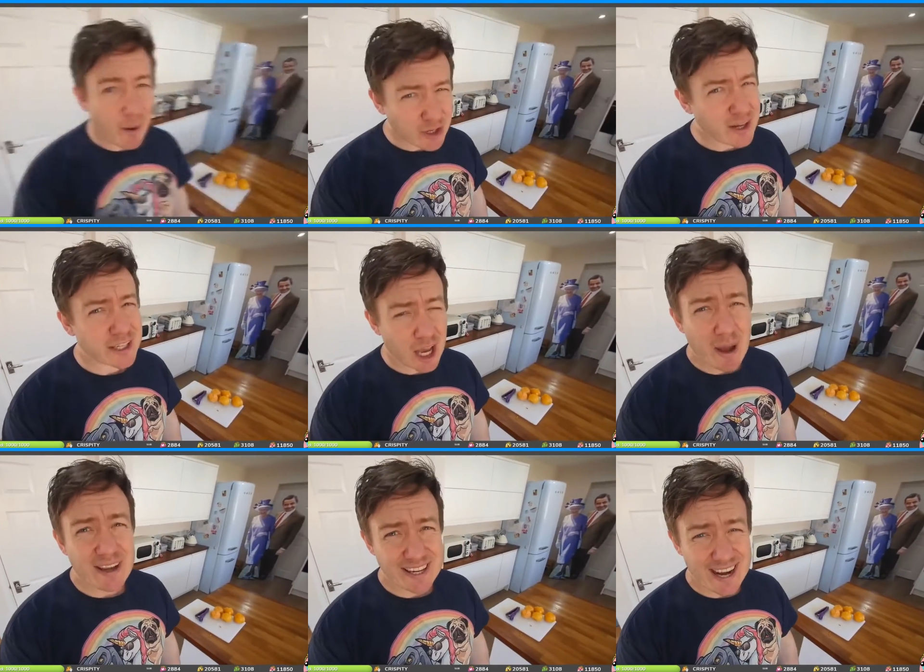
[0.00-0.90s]
I'm gonna
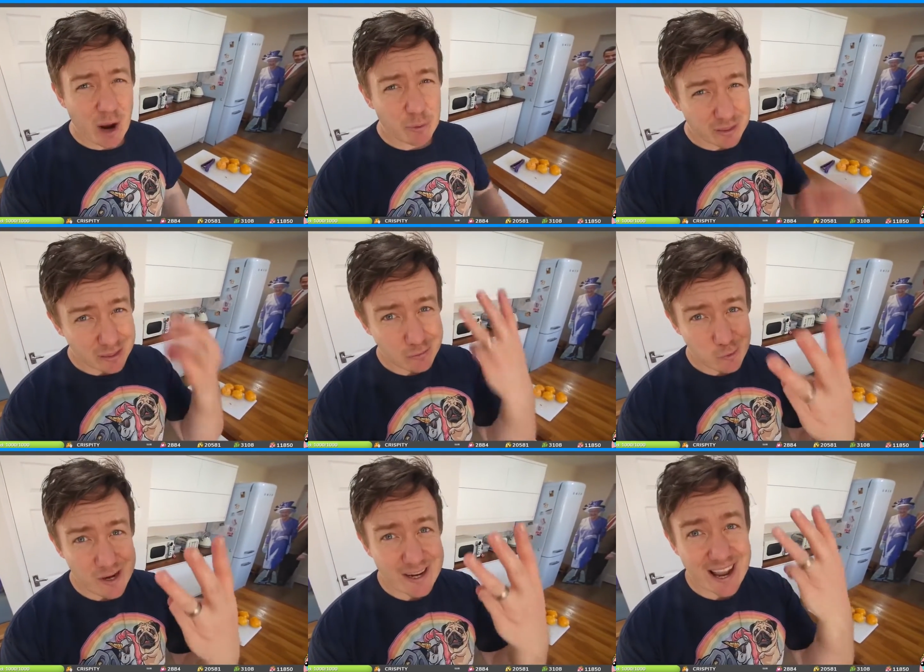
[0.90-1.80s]
come at you now with
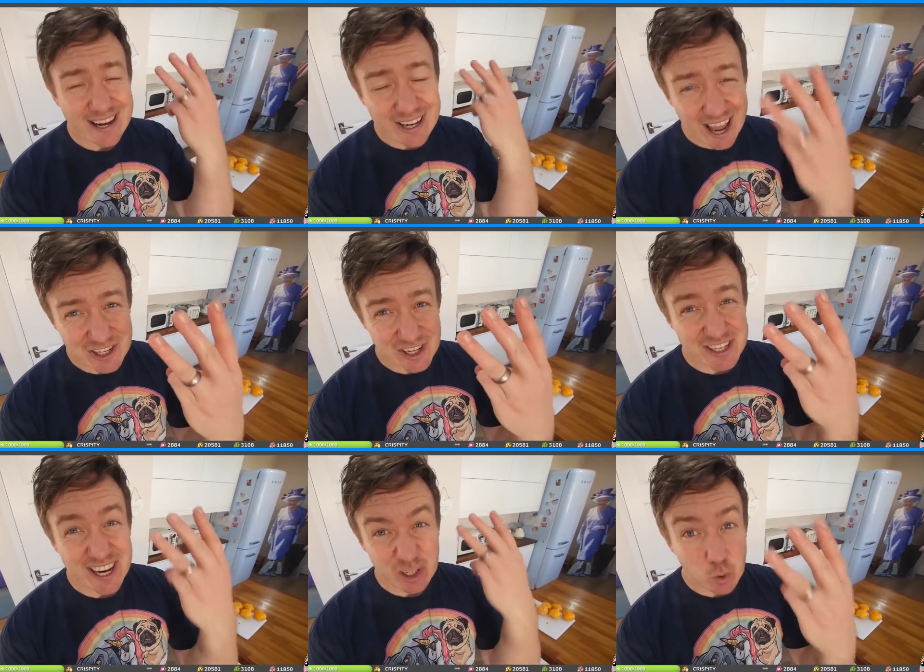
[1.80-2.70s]
3
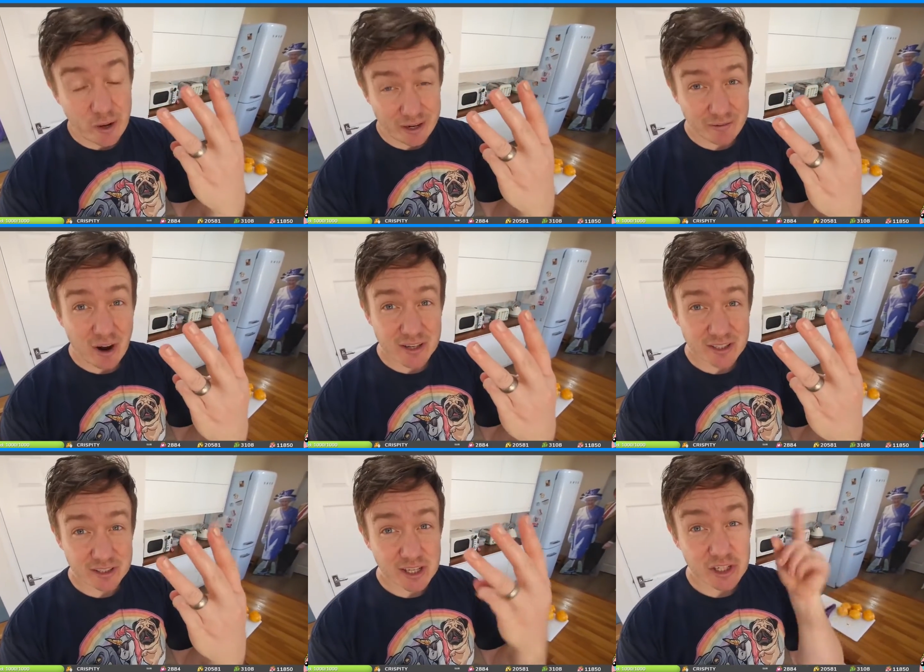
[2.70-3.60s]
gadgets in quick fire
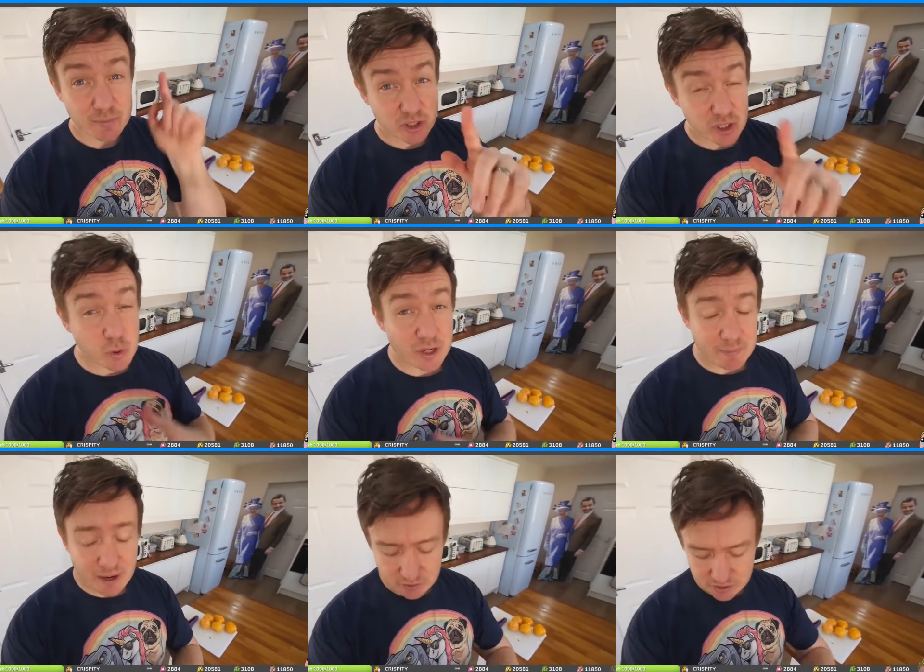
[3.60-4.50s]
succession, but just
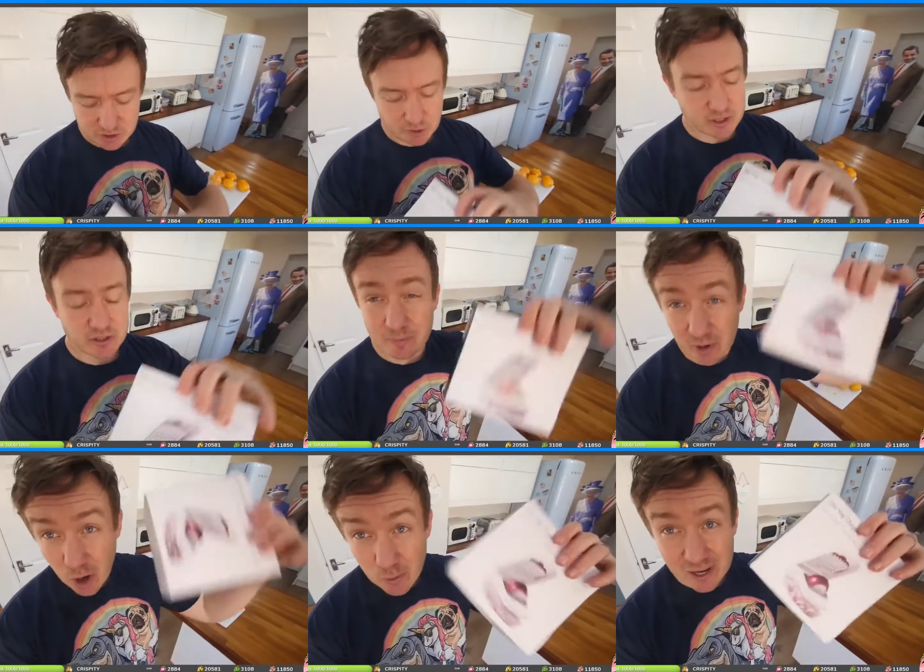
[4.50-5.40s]
quickly back onto the subject of
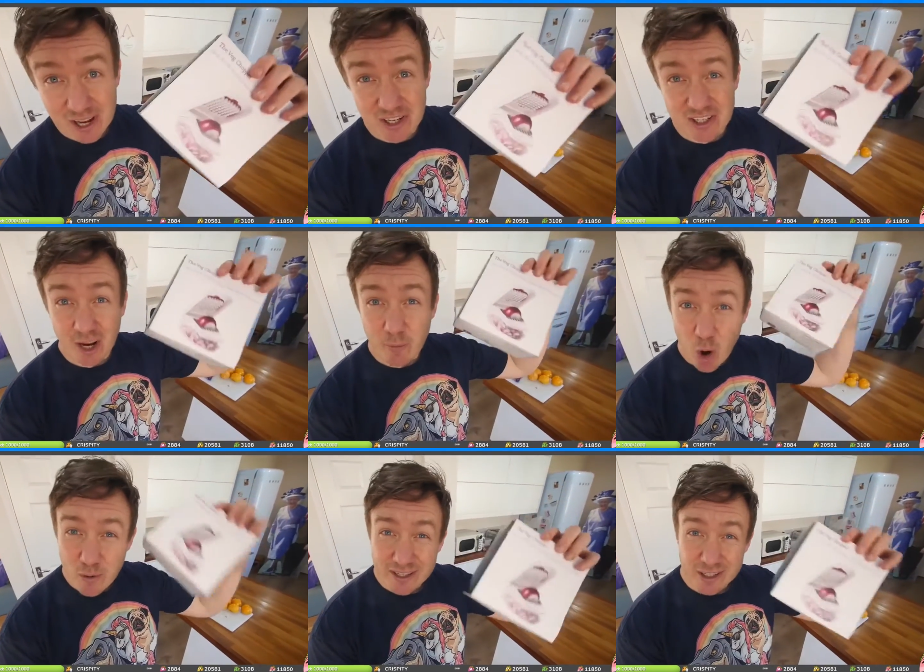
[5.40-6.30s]
my own gadgets, I'm
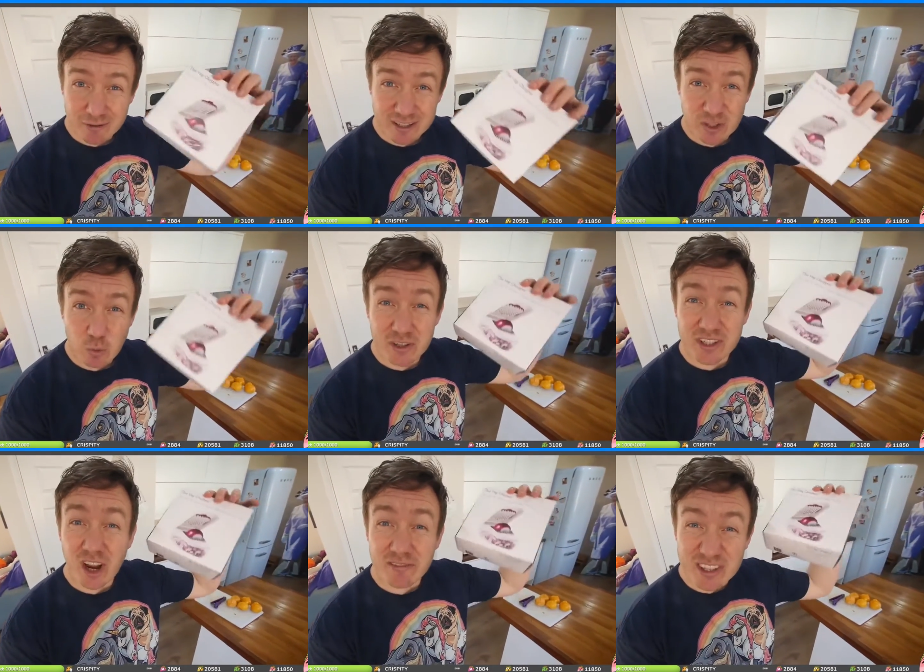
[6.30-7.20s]
only gonna release
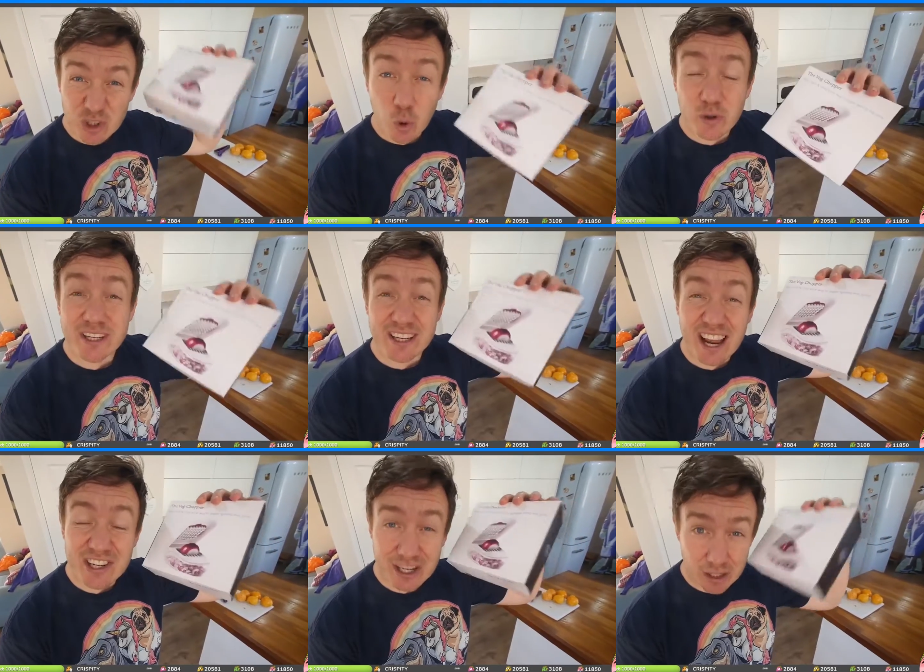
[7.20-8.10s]
ones that I've endorsed and
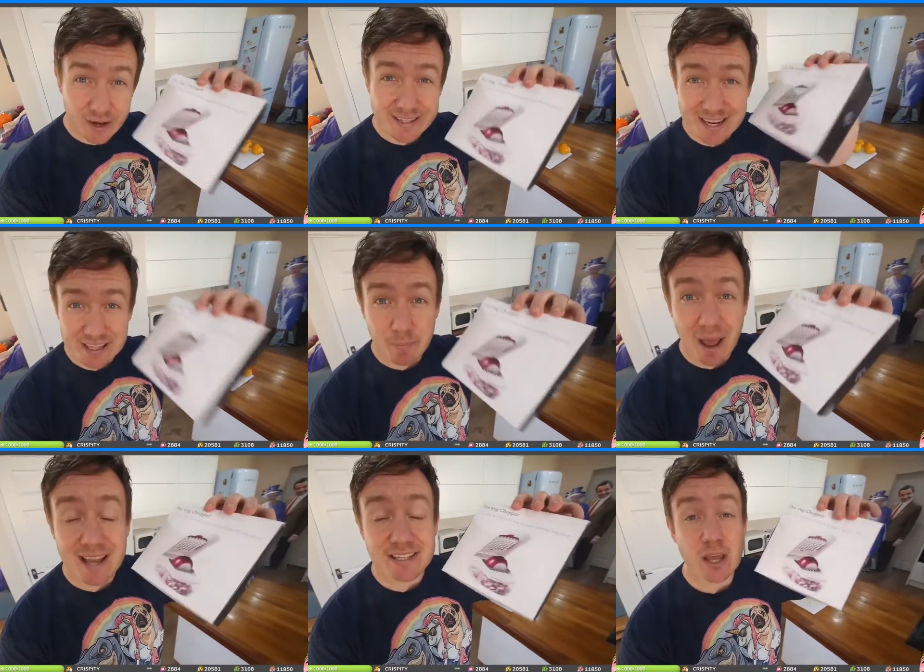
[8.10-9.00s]
actually liked in the
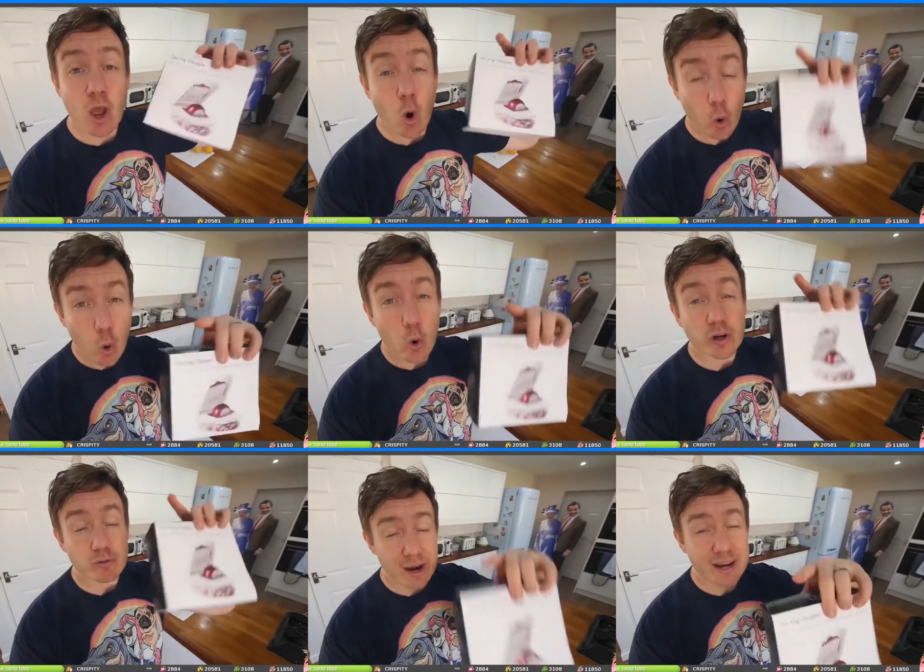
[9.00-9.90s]
past, or
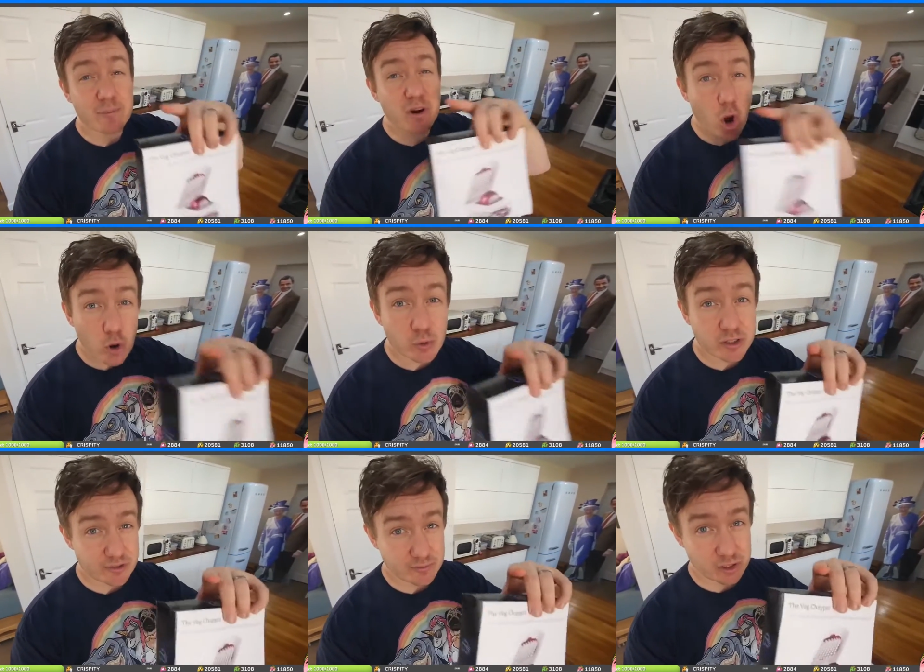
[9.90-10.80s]
create my own
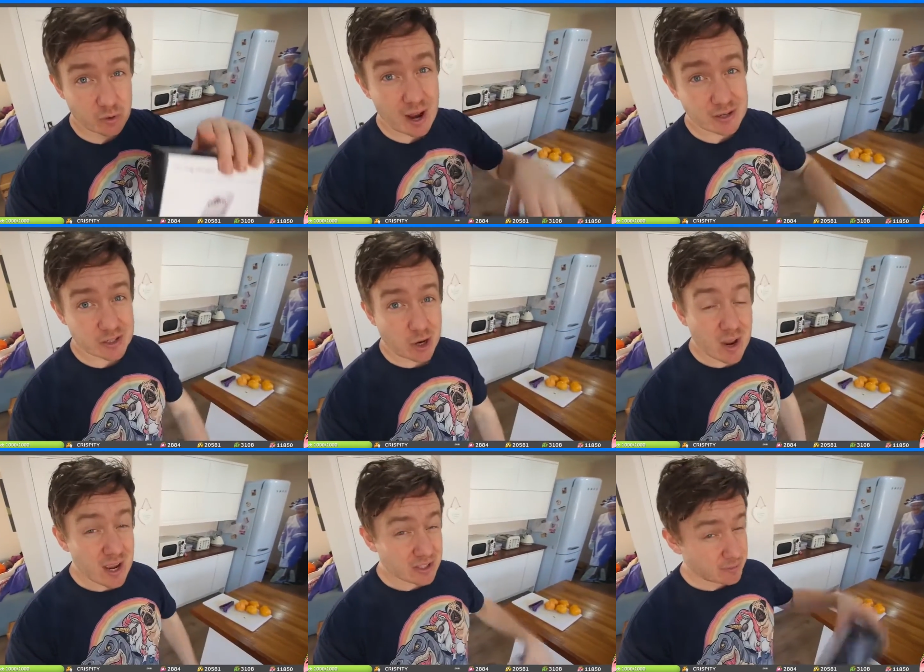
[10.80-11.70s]
ones from scratch. So
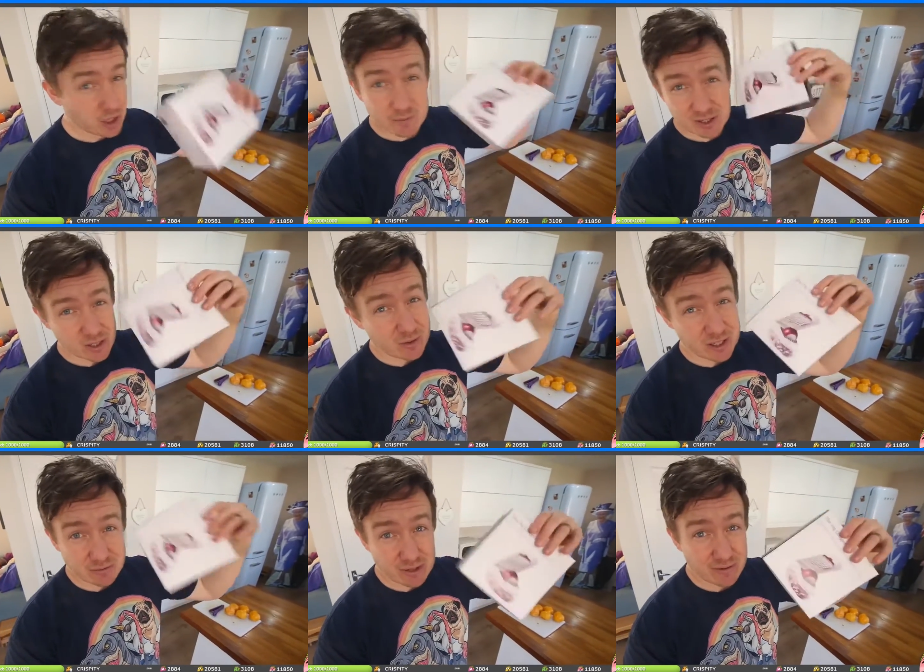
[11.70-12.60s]
sometimes there's no
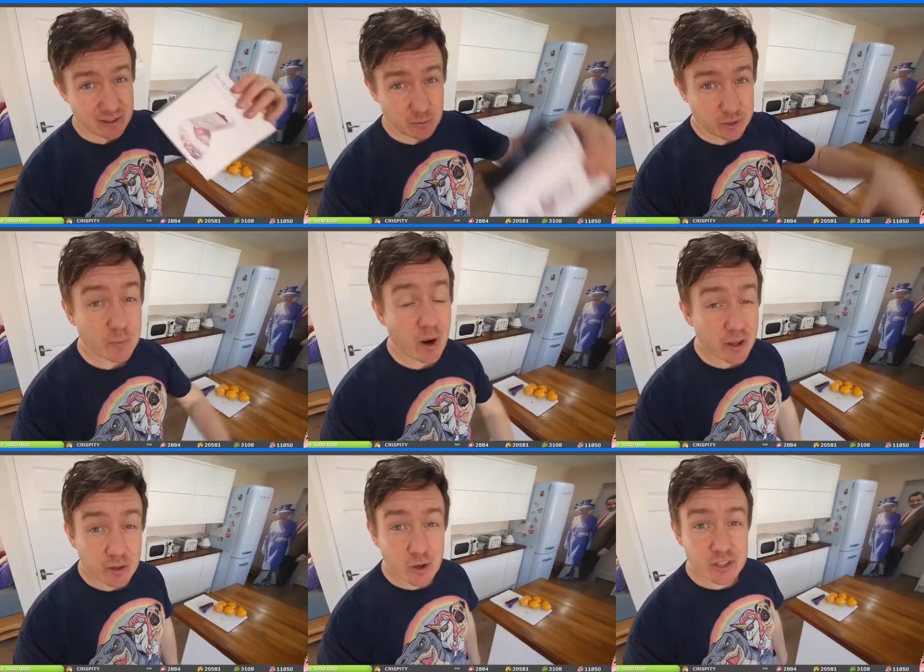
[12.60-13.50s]
need to reinvent the wheel, but
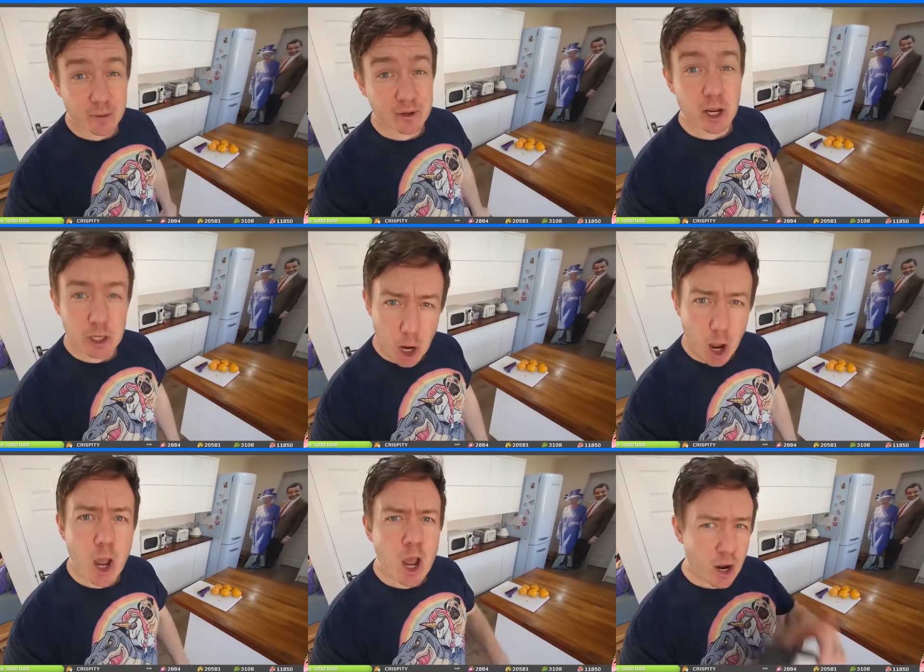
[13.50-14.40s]
other ones I'll be like,
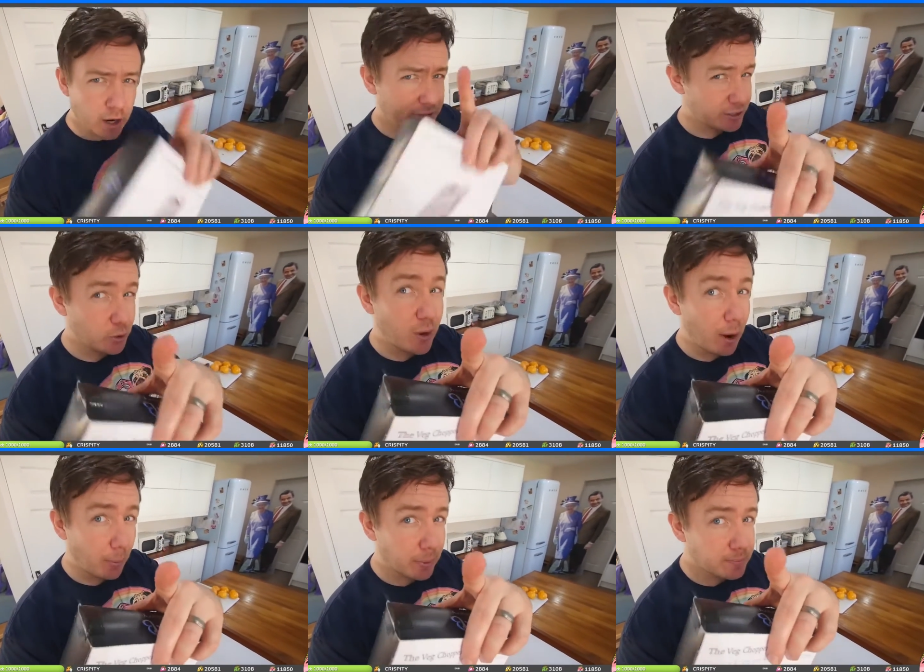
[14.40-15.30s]
yeah, I need your help.